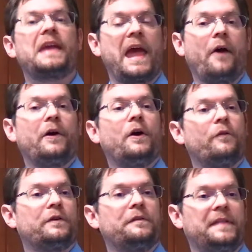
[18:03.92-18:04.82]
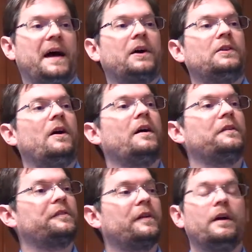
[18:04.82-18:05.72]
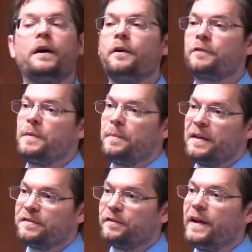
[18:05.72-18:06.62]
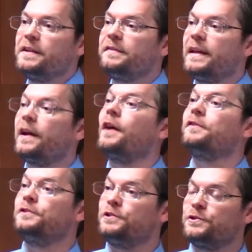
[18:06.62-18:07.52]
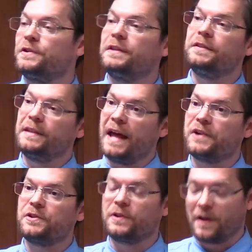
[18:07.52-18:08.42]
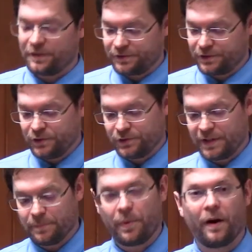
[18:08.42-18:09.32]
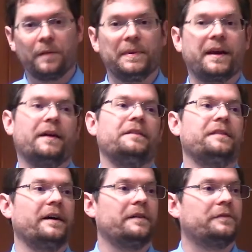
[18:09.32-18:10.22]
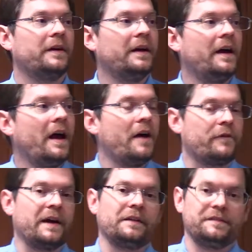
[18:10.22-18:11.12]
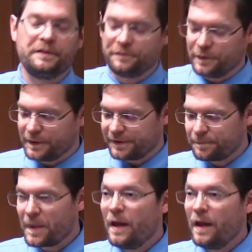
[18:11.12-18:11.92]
a carryover of that clause from the Pennsylvania state constitution into the national constitution, in part because of Franklin's influence.